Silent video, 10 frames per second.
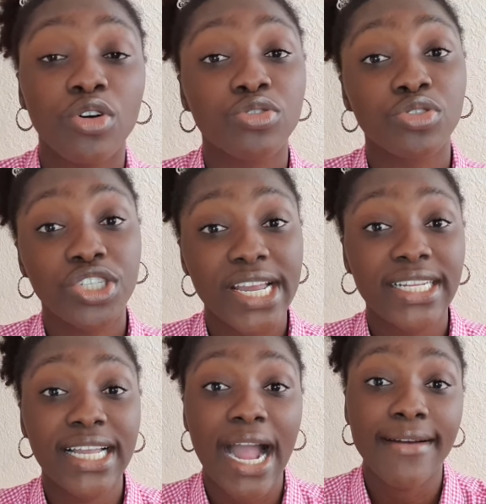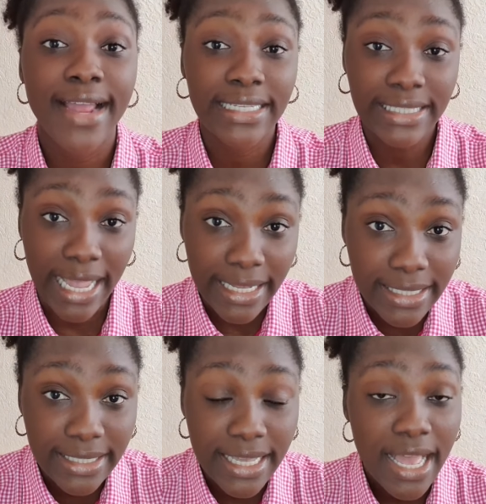also check the career
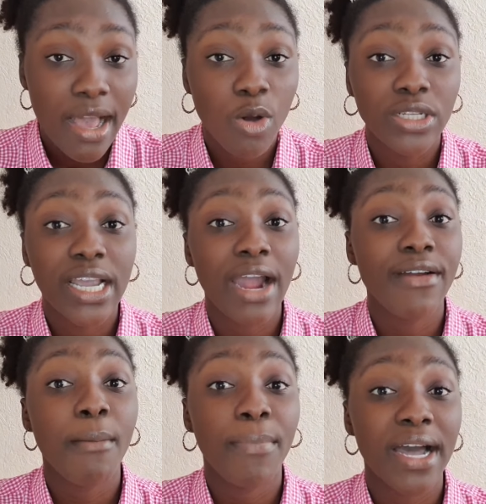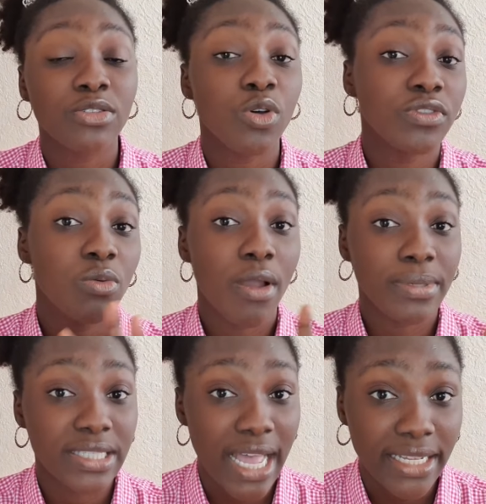sites or the career part of the
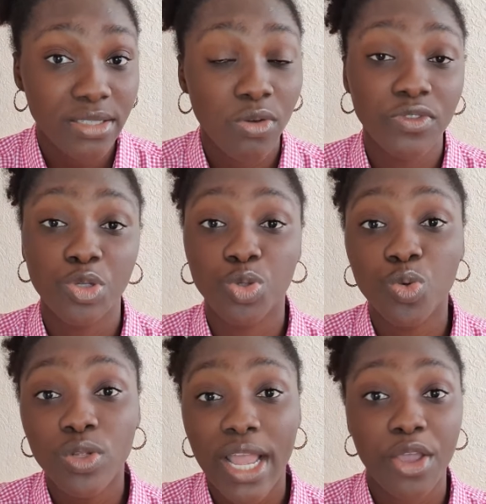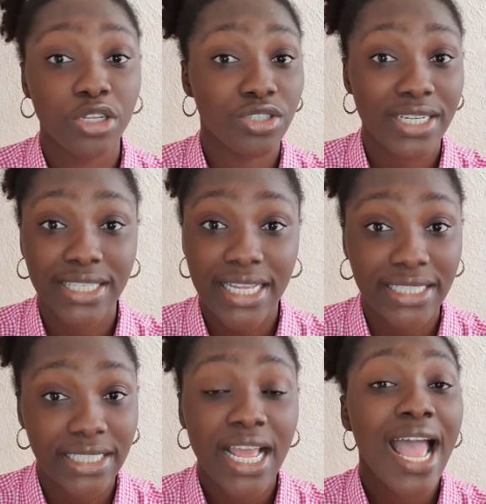website of the school that you're interested
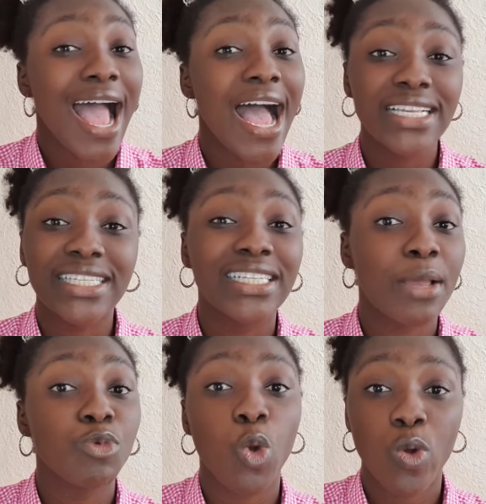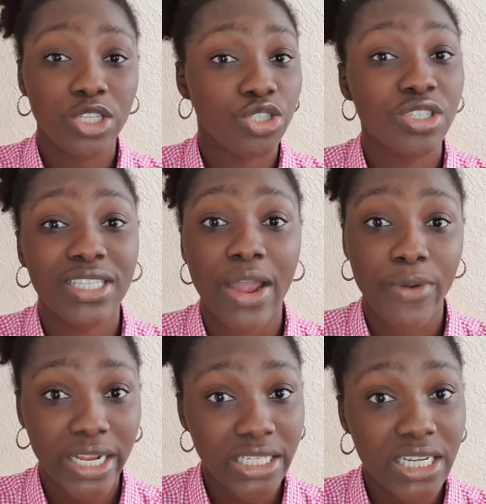in. Ask them your questions
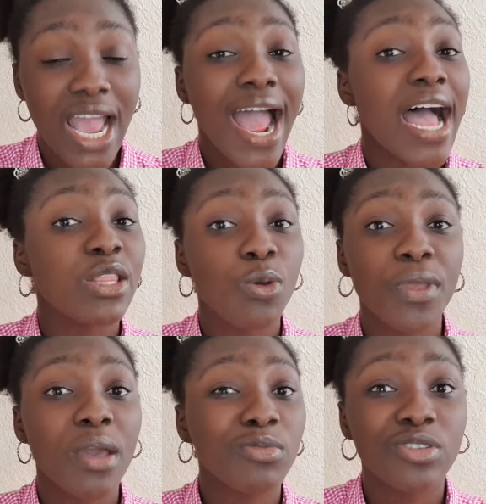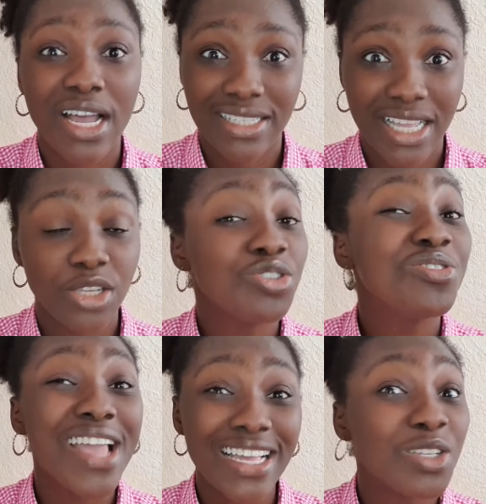directly and they'll be able to answer you. You
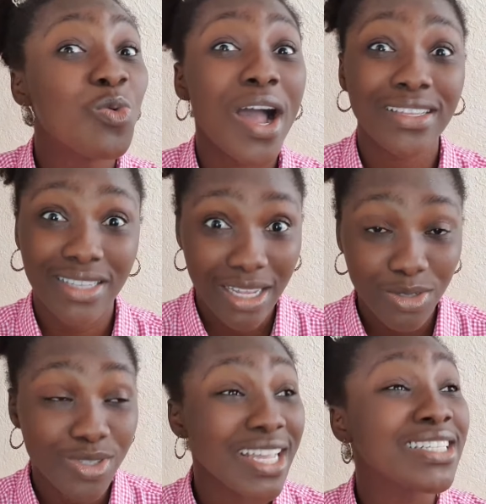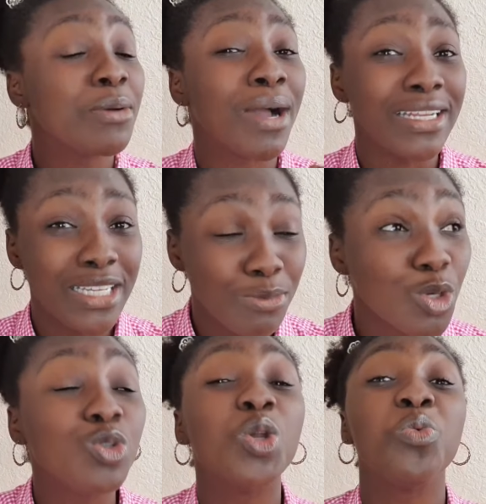guys, they will answer you. Send them an email,
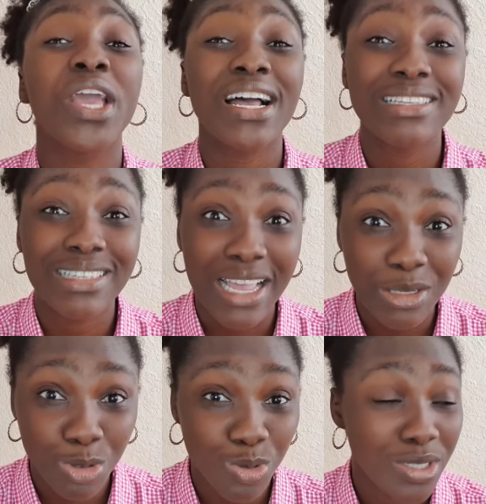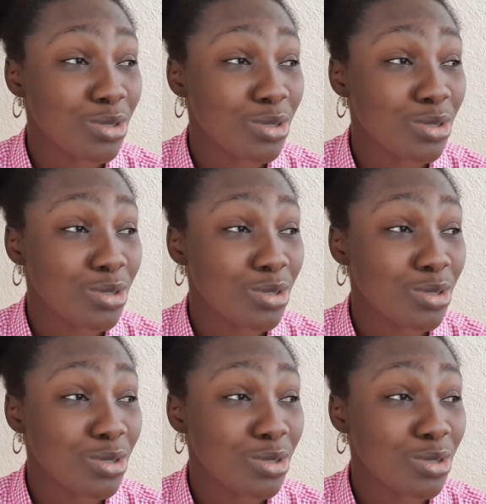they will answer you.